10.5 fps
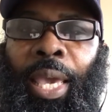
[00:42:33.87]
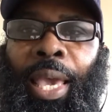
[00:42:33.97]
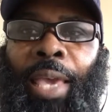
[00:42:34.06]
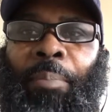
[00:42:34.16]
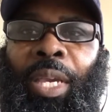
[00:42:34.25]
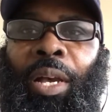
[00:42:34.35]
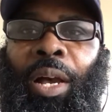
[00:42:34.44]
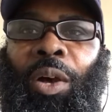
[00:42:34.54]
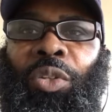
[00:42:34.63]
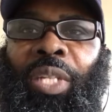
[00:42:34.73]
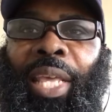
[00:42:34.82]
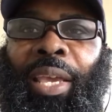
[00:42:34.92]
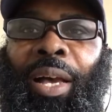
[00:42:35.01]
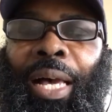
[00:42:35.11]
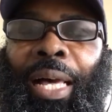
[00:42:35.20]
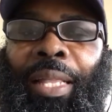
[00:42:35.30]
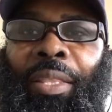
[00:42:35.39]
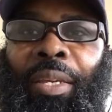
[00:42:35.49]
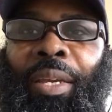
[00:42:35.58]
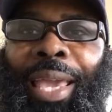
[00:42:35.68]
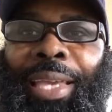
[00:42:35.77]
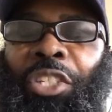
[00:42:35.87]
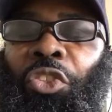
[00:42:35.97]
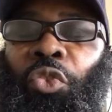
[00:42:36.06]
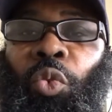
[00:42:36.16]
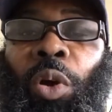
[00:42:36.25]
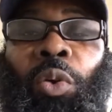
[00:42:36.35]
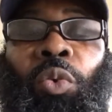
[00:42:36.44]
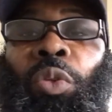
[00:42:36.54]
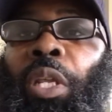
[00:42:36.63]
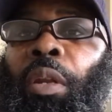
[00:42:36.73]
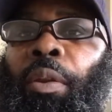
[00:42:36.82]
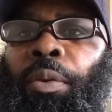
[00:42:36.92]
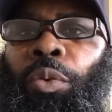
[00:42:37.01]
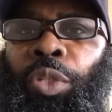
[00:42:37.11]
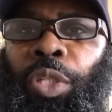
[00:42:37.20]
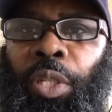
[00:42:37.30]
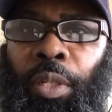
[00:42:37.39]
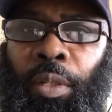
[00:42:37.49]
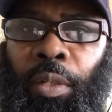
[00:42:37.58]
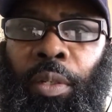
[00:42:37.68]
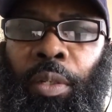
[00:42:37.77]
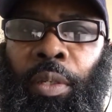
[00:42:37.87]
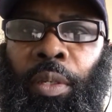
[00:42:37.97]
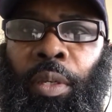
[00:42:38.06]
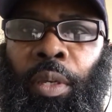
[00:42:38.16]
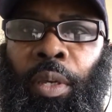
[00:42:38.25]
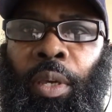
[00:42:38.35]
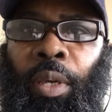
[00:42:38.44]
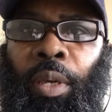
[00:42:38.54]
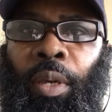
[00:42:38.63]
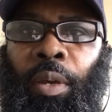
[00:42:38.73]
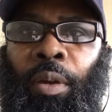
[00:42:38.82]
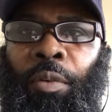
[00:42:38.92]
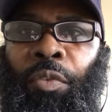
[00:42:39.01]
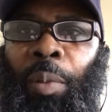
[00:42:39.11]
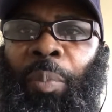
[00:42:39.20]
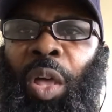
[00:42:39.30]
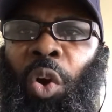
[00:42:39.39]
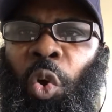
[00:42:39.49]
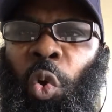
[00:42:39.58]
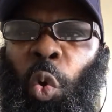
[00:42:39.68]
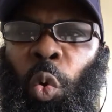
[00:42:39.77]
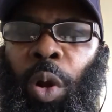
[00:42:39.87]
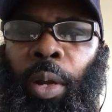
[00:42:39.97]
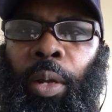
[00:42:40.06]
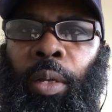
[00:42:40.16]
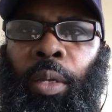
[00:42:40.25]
and because they are under a strong delusion from the whore,